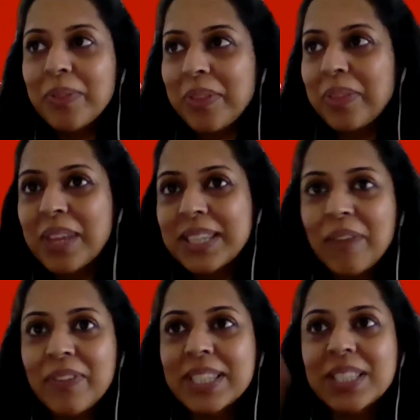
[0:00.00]

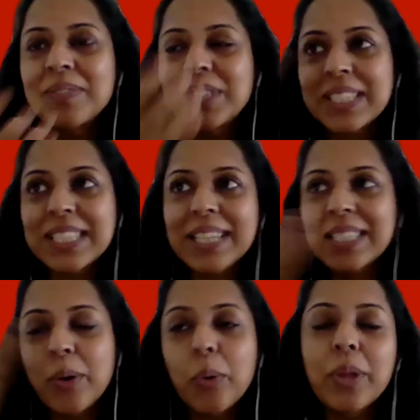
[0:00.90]
definition of success
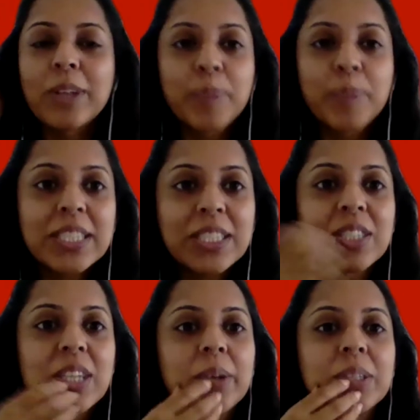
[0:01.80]
that all those pictures showed,